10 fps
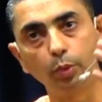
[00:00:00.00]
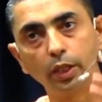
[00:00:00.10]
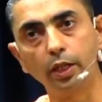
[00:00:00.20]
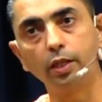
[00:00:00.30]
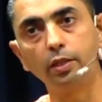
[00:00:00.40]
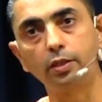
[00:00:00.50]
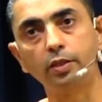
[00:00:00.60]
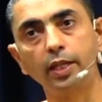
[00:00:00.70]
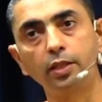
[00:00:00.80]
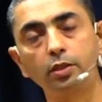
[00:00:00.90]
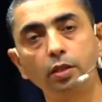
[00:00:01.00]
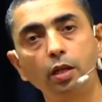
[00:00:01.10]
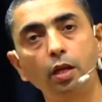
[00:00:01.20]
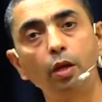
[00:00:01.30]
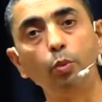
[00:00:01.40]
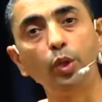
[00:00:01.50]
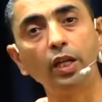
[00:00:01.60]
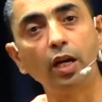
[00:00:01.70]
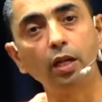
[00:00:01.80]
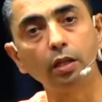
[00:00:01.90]
we hear these things,
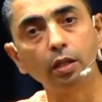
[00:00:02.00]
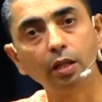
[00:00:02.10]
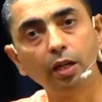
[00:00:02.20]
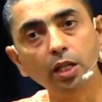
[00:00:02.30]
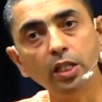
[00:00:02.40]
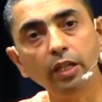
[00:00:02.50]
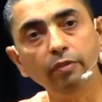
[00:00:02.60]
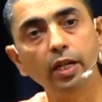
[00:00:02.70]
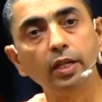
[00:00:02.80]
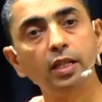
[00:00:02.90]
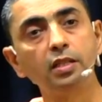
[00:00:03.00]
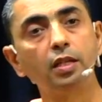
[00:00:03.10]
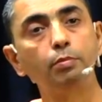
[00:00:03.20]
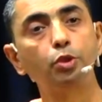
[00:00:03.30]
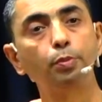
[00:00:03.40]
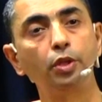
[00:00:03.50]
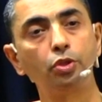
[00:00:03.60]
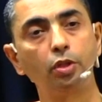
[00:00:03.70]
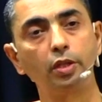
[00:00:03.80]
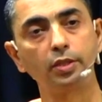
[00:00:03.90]
we are cultivating some
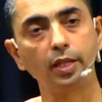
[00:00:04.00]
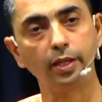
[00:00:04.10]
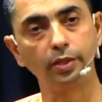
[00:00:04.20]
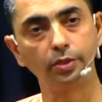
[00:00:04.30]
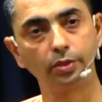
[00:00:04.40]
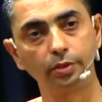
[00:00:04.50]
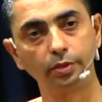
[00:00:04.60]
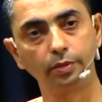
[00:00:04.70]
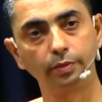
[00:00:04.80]
spiritual desires.